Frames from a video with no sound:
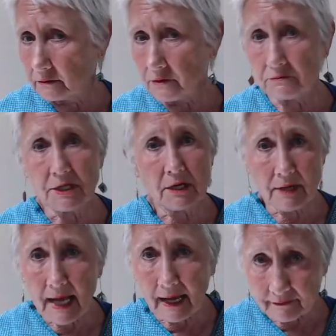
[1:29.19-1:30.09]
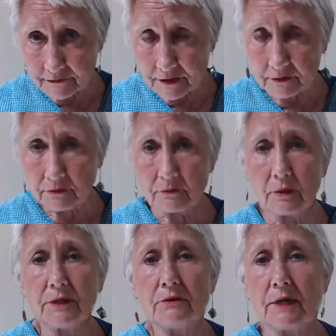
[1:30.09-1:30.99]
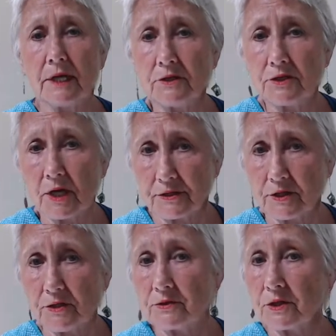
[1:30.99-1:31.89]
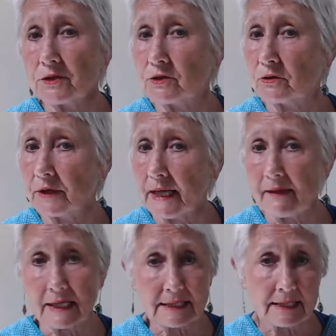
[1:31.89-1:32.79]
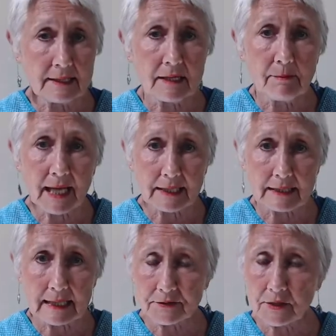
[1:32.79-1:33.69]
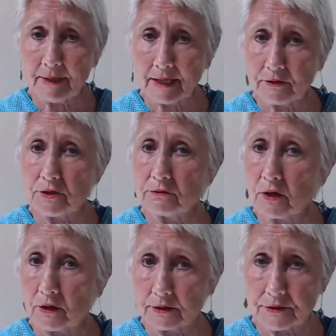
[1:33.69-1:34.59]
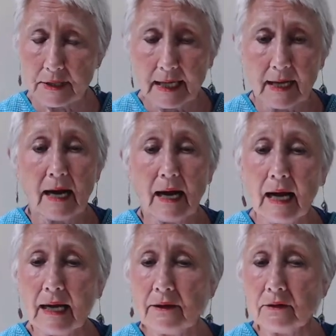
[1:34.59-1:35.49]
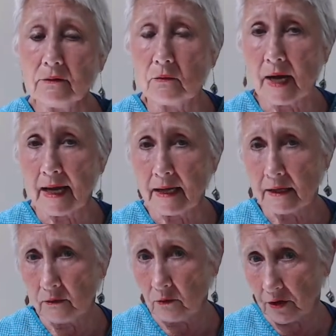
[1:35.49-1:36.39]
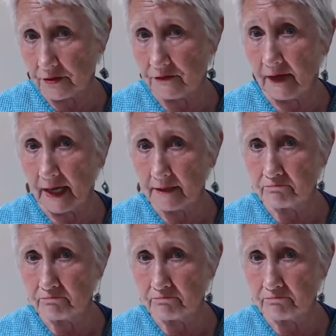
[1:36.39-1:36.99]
You don't have to. You can just use the story that's in the appendix about the two girls. Either way works fine.